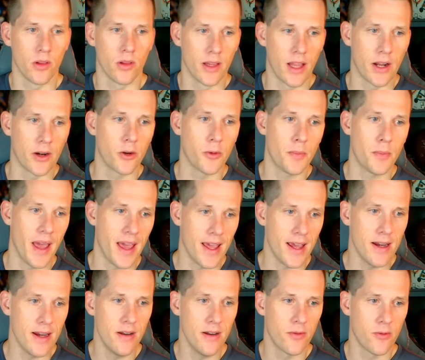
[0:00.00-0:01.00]
Leonard
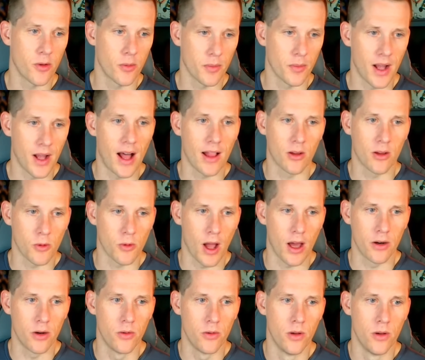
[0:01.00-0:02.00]
Payne from
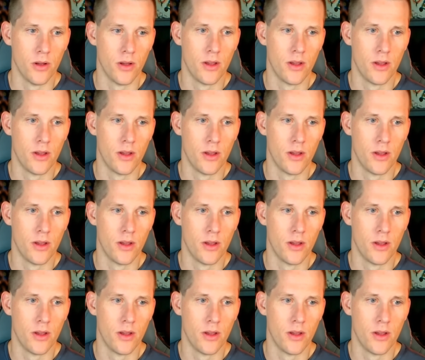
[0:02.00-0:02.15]
Colorado